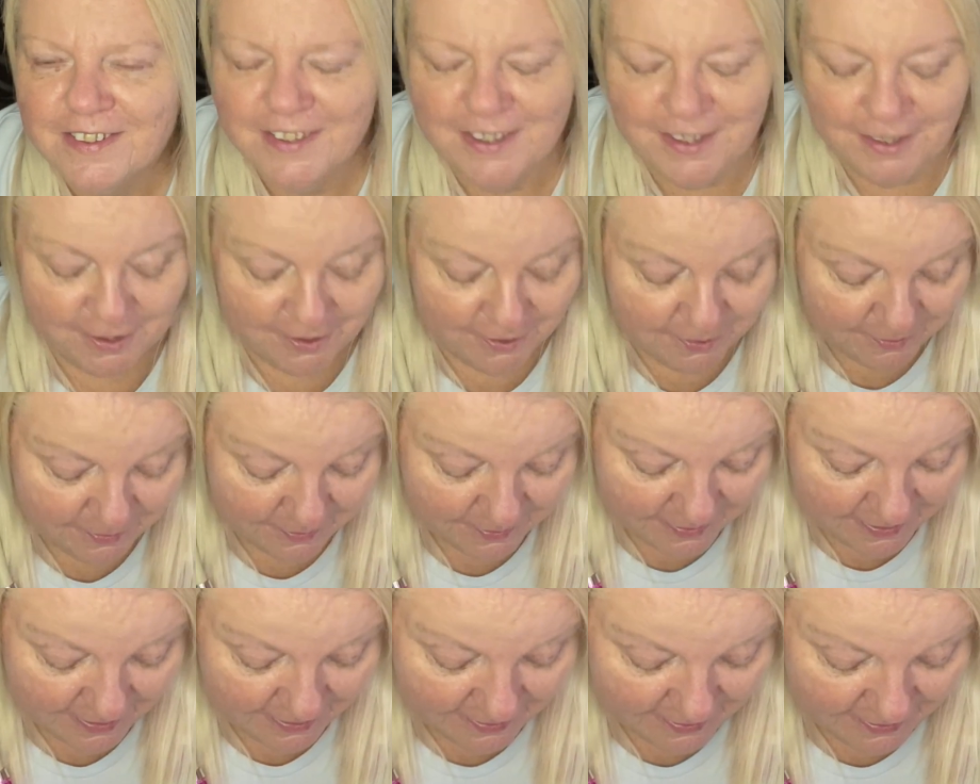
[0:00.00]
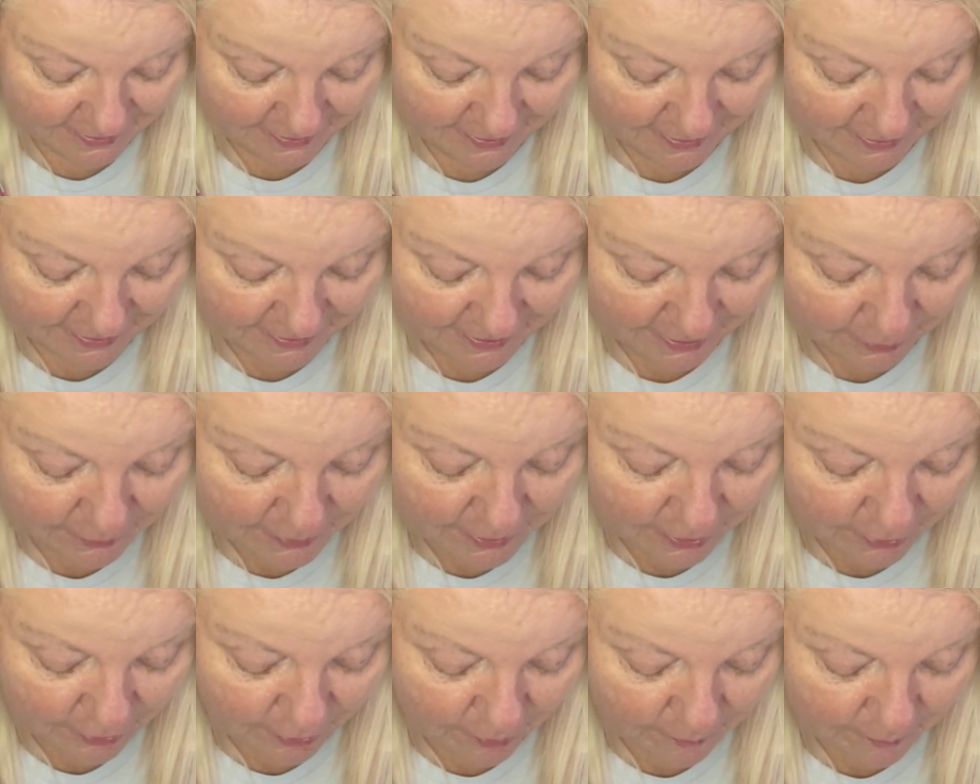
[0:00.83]
you know. I know a
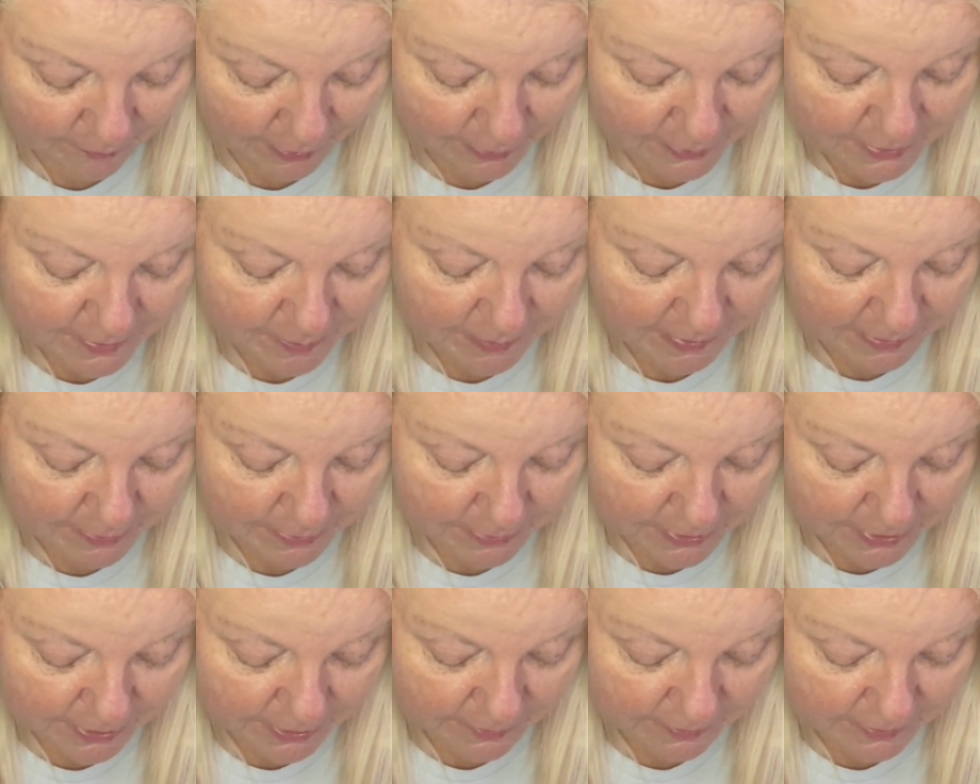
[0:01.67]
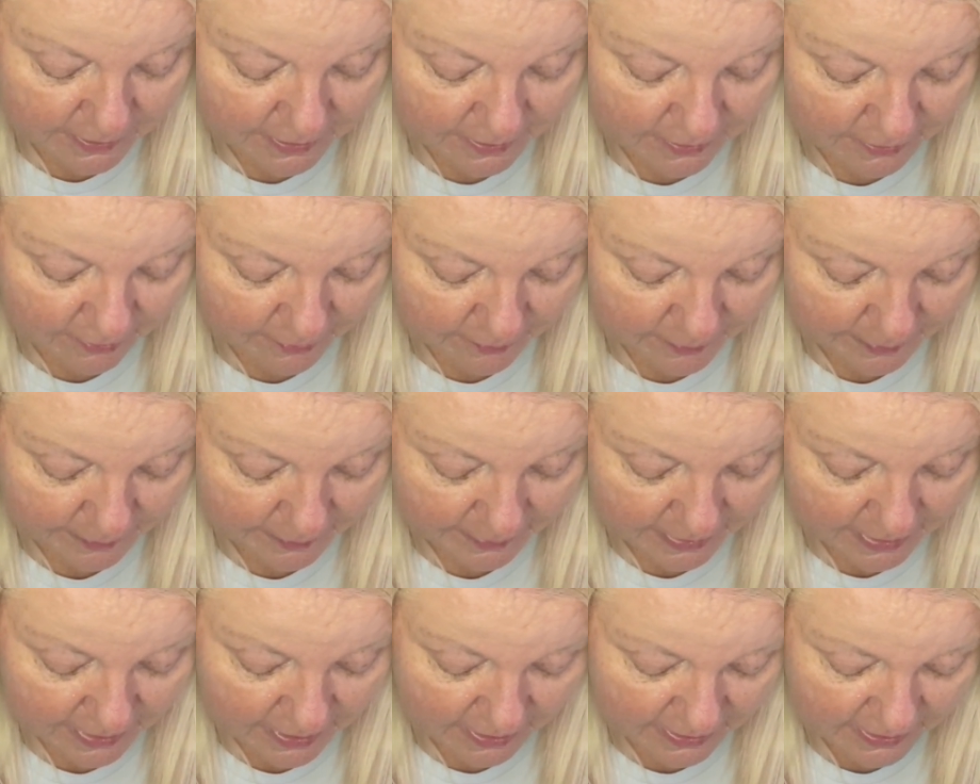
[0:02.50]
lot. Most people do, and a lot of people.
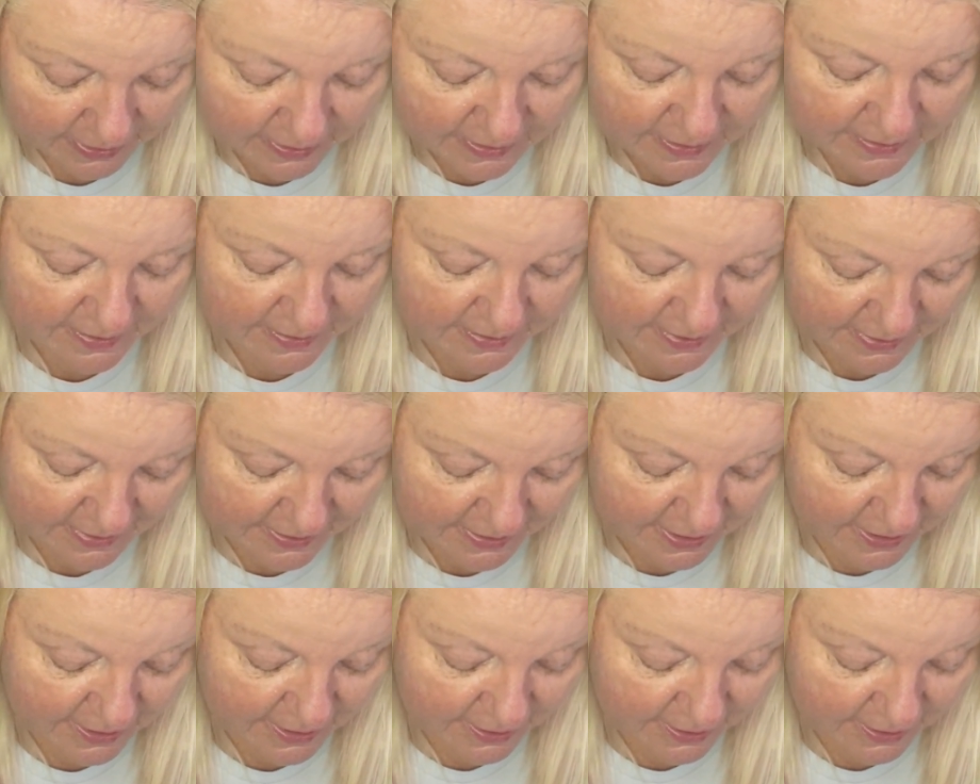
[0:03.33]
I think this is a sticker,